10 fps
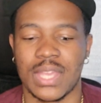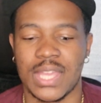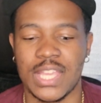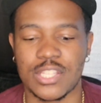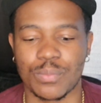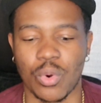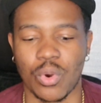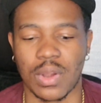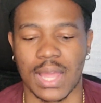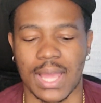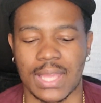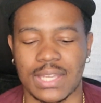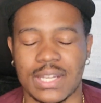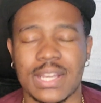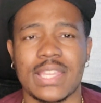He's more like
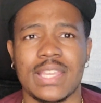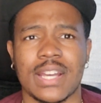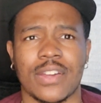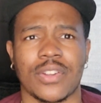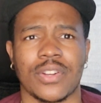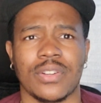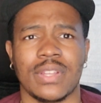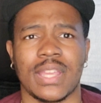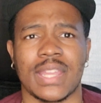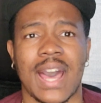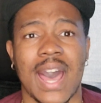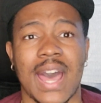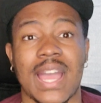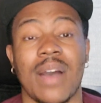cookie cutter and hi,